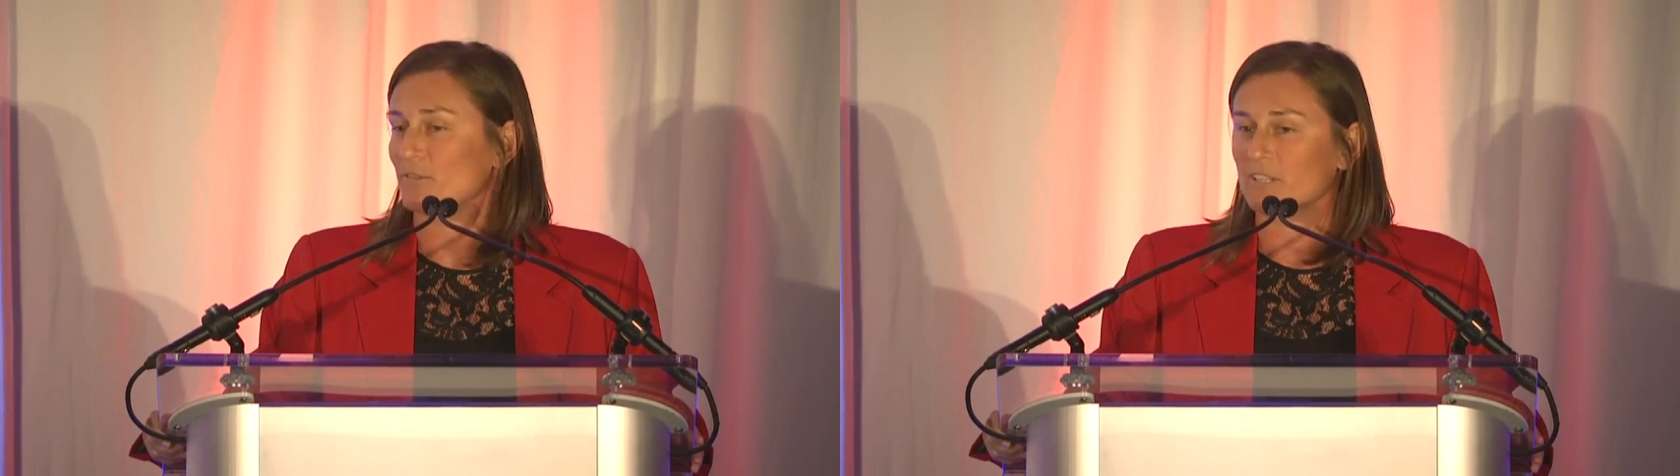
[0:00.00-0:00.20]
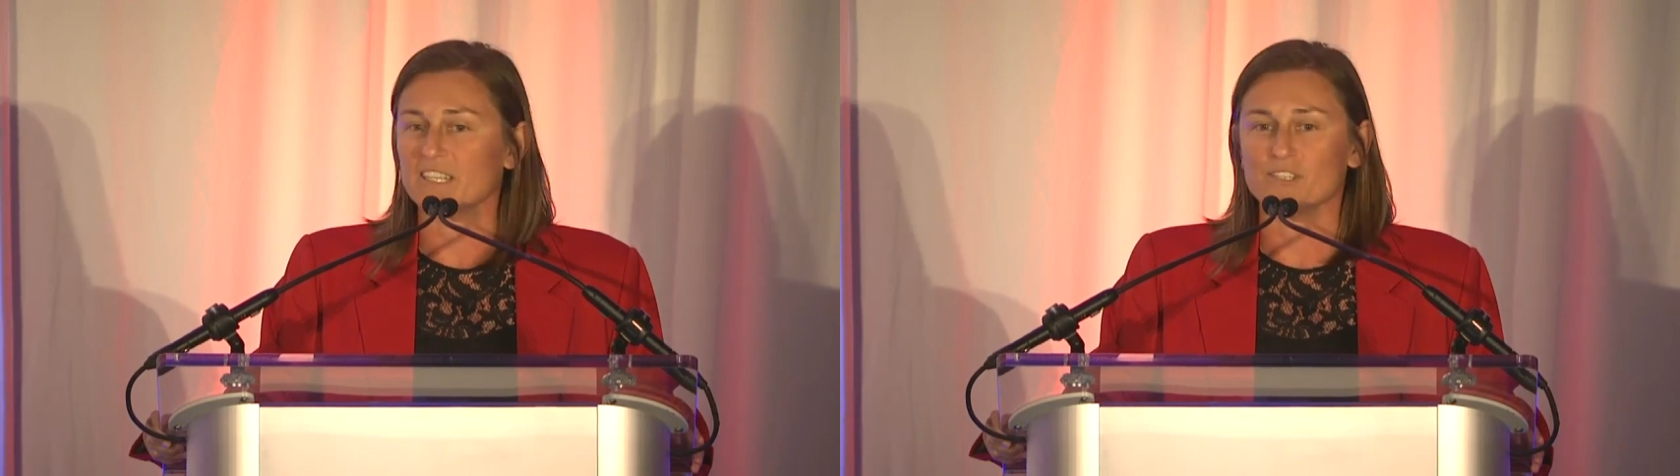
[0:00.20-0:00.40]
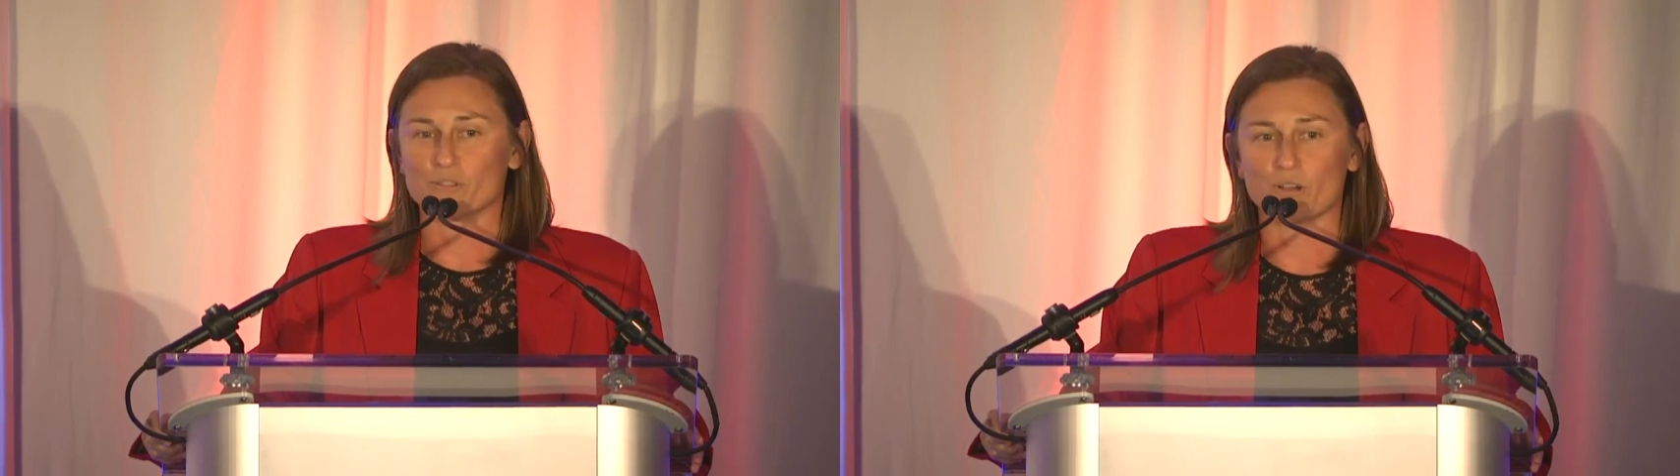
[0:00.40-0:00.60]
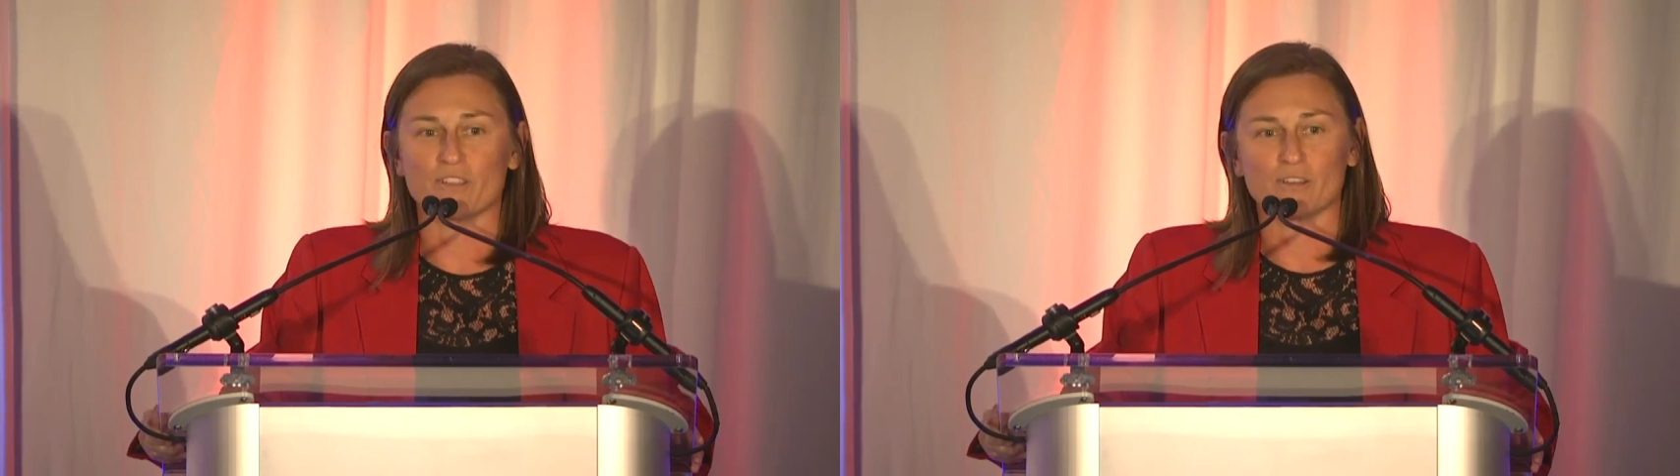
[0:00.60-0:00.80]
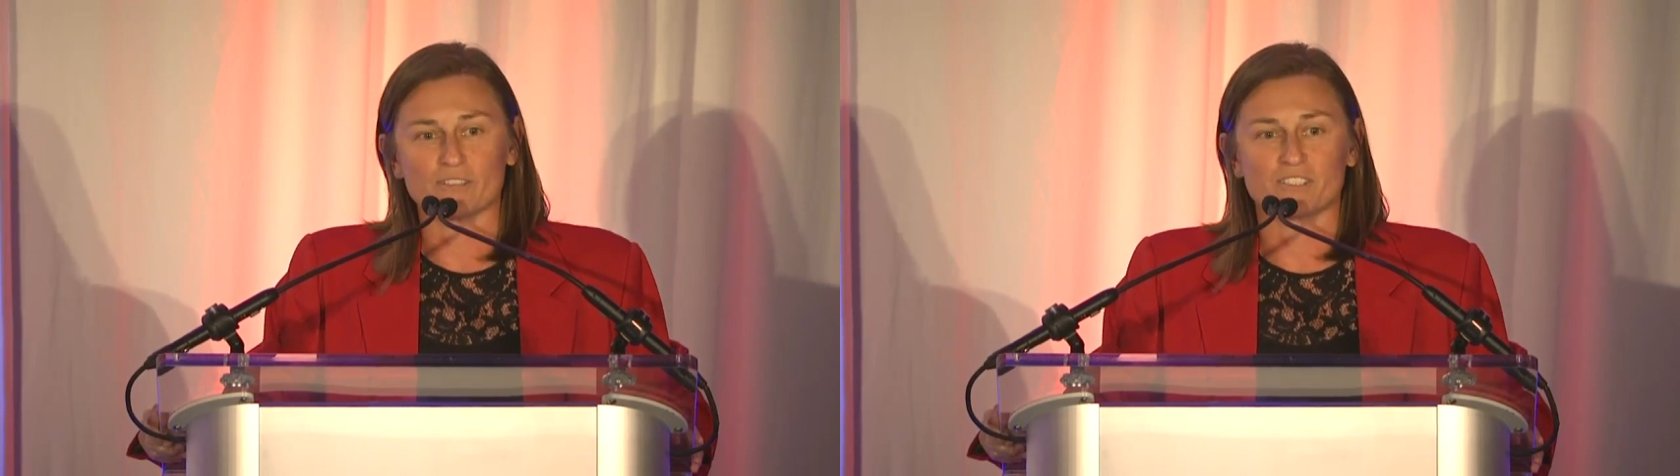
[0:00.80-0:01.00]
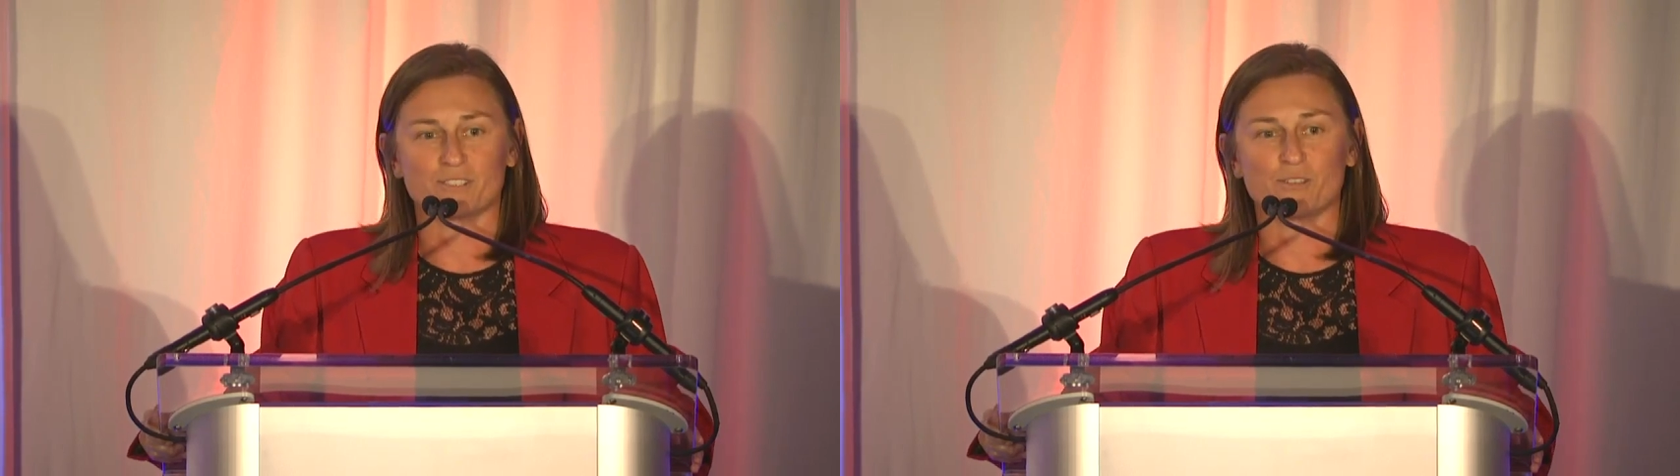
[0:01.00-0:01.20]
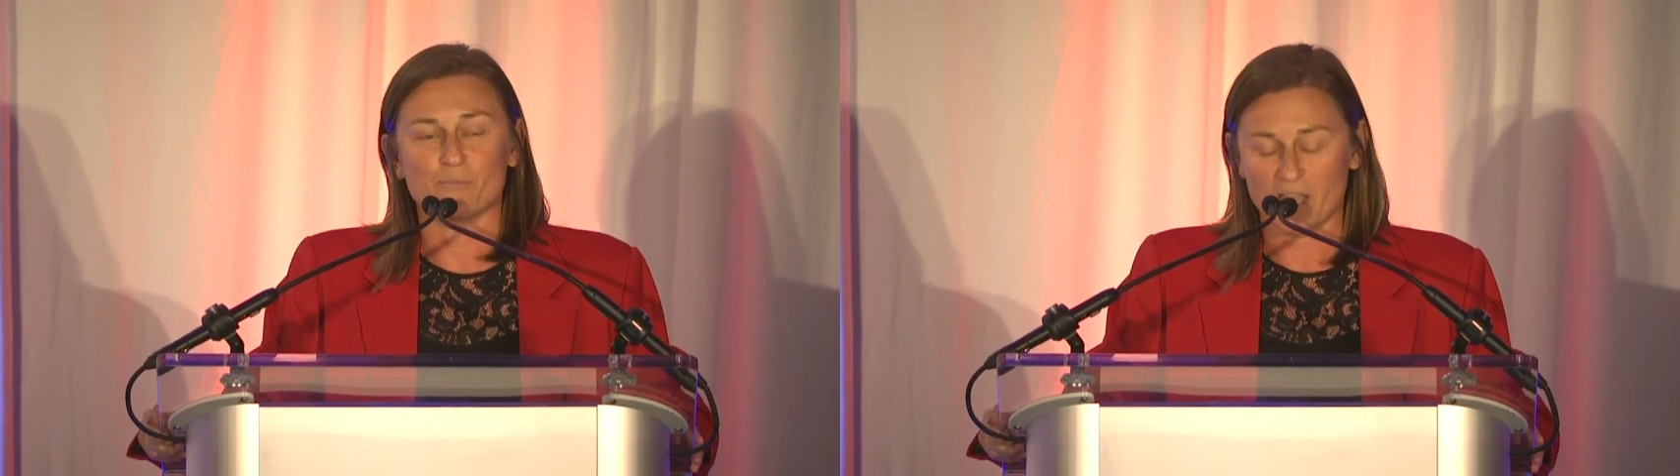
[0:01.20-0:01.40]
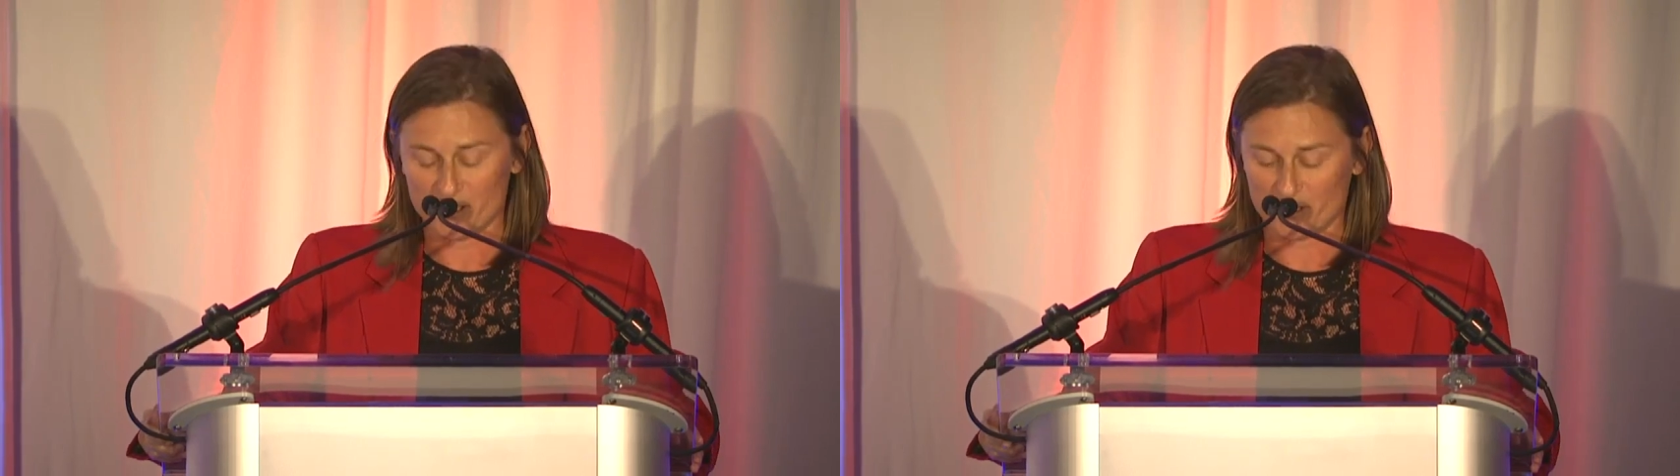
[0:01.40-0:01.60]
really enjoy those too
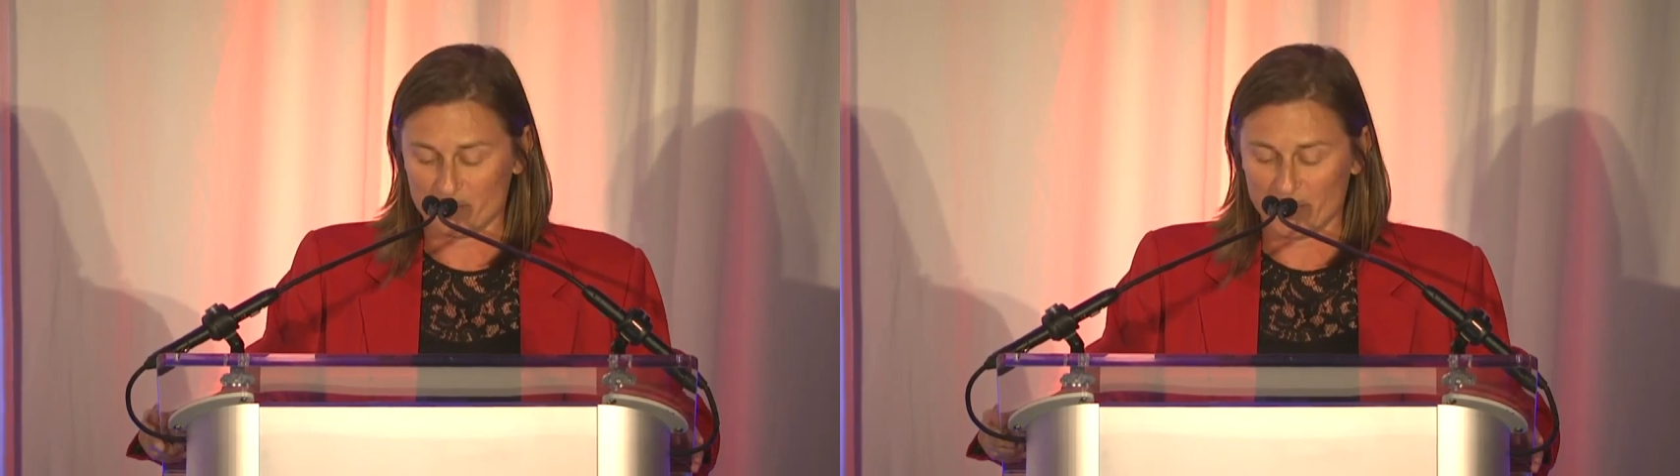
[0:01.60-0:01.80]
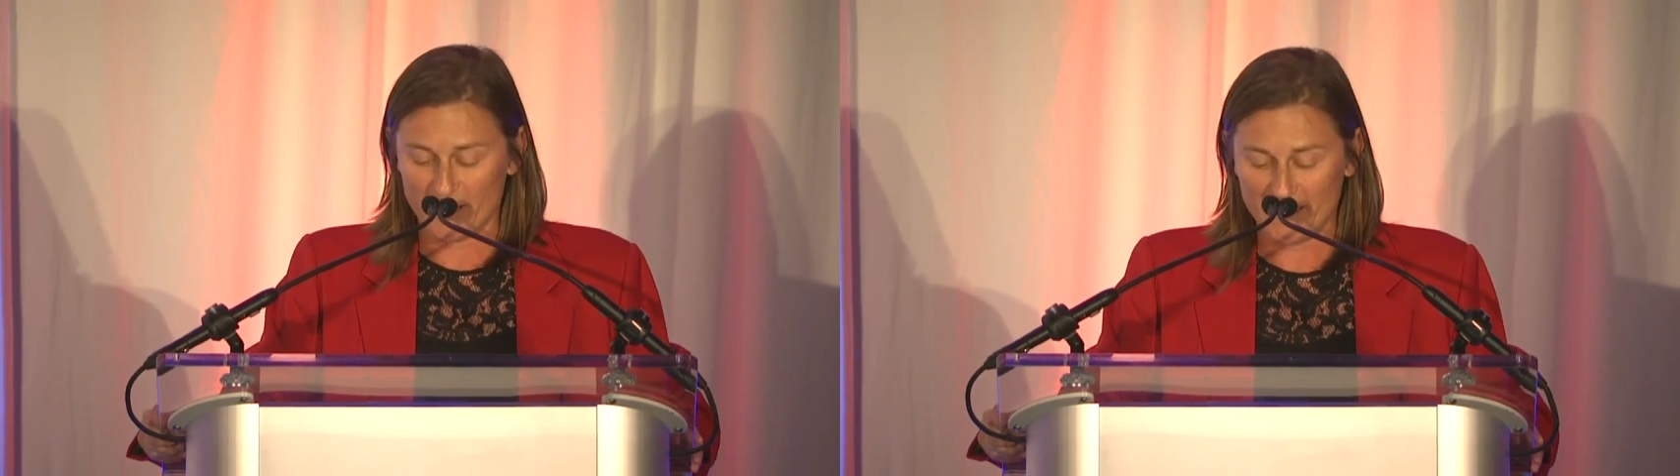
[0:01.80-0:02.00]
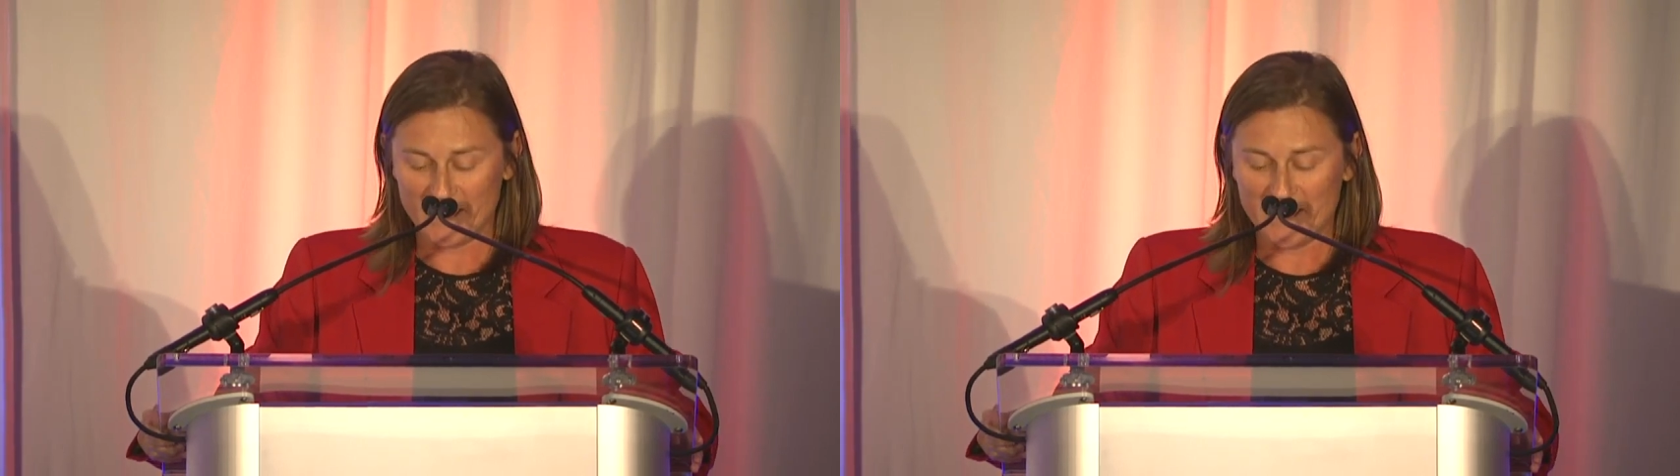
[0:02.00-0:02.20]
much, but